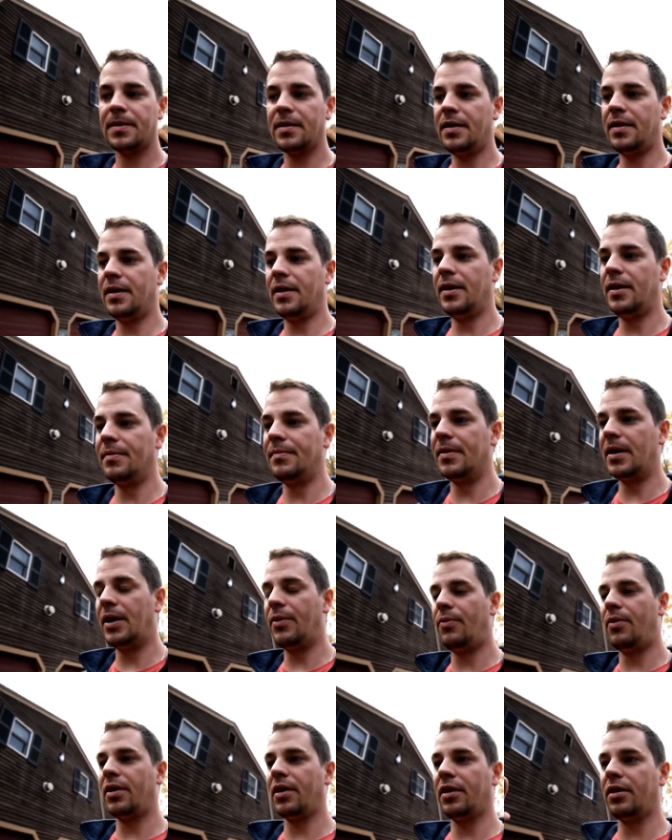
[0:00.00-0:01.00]
Um, I
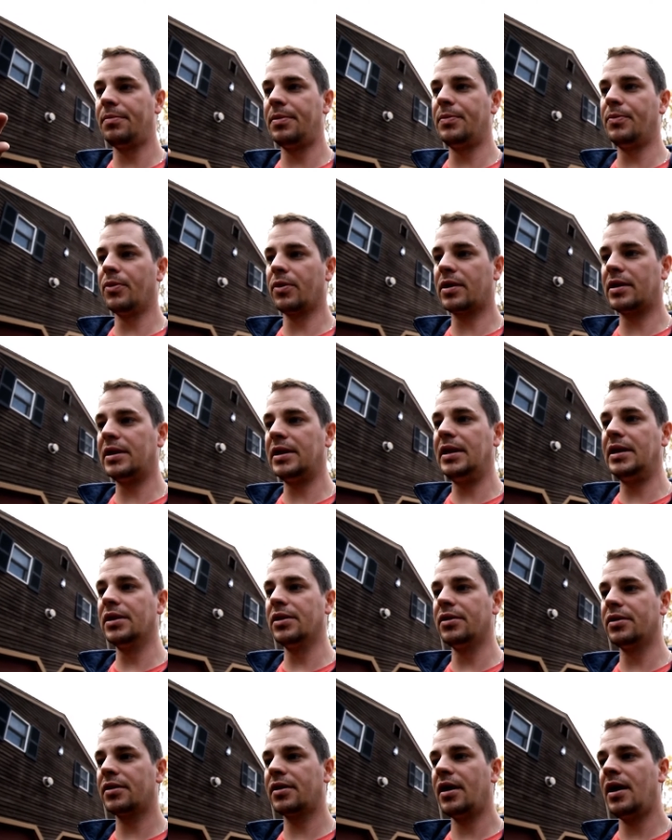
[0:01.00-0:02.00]
want a little bit more clean
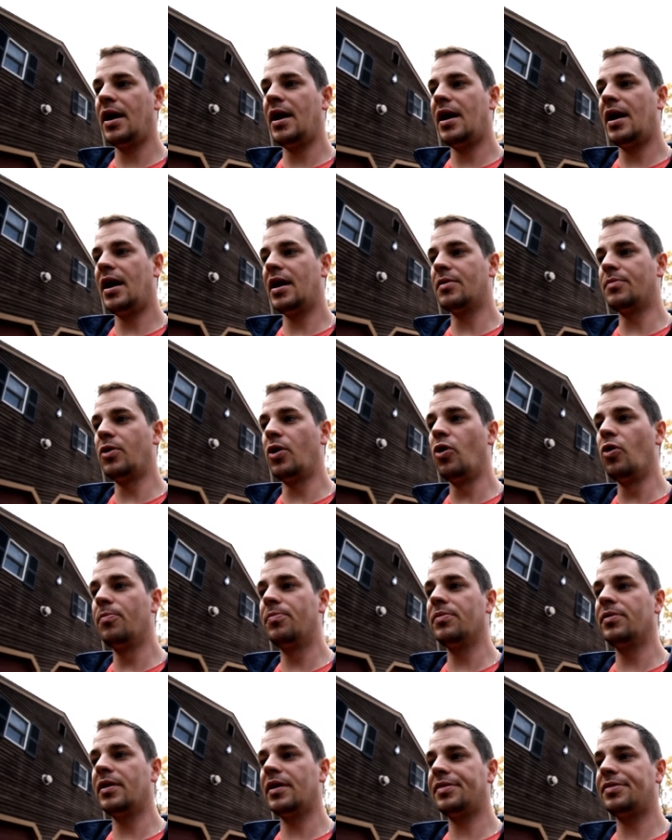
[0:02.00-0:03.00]
look and I'm
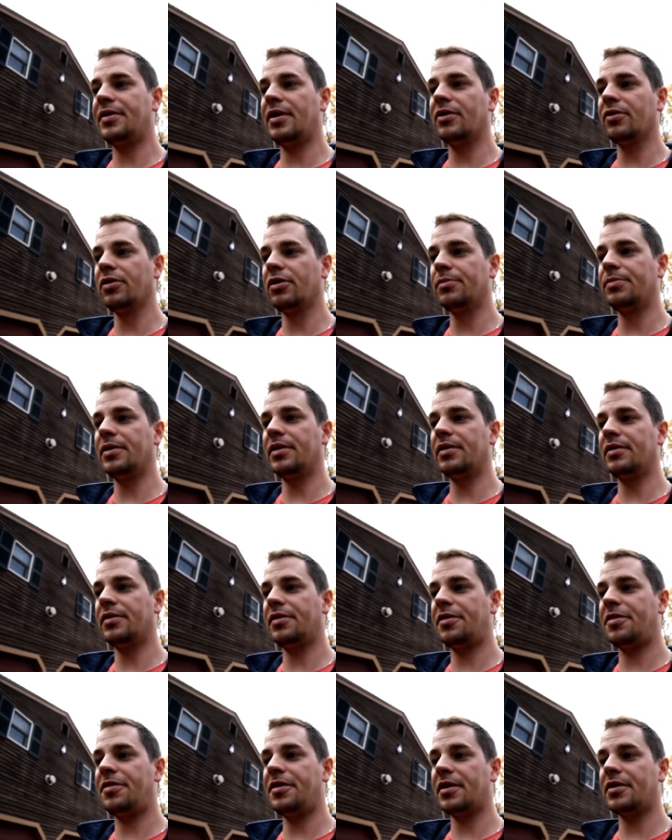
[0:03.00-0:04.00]
hoping that they're a little bit
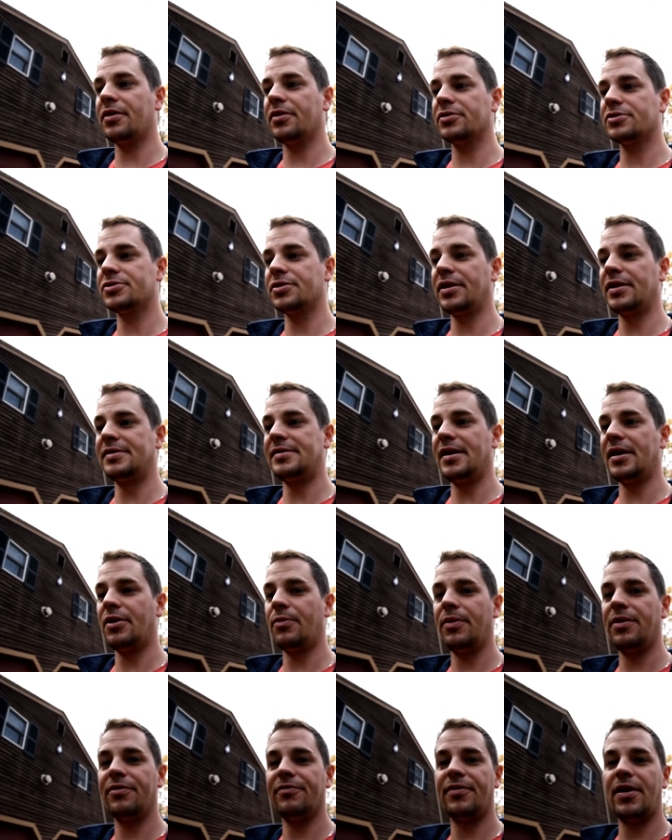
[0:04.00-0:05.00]
thicker so they take
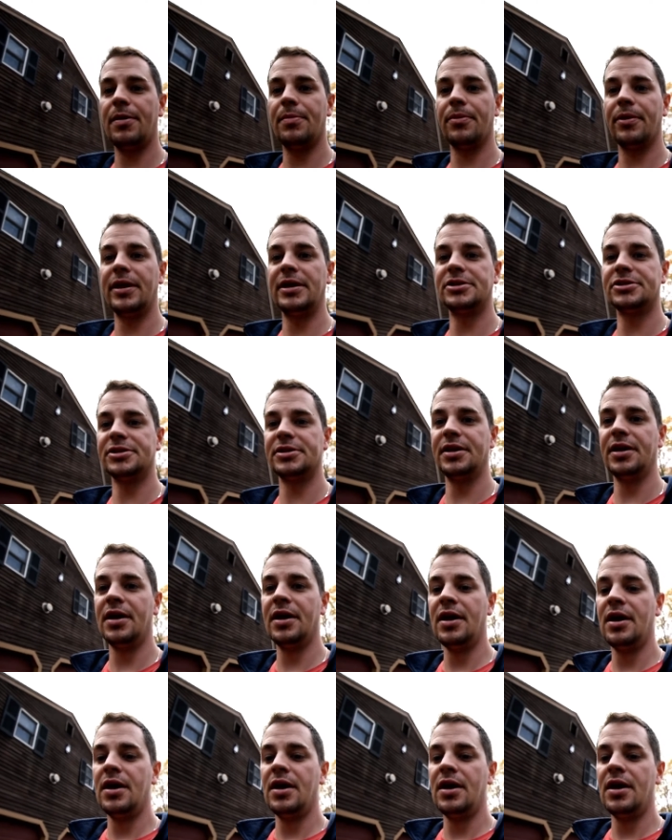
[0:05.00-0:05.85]
away the vibration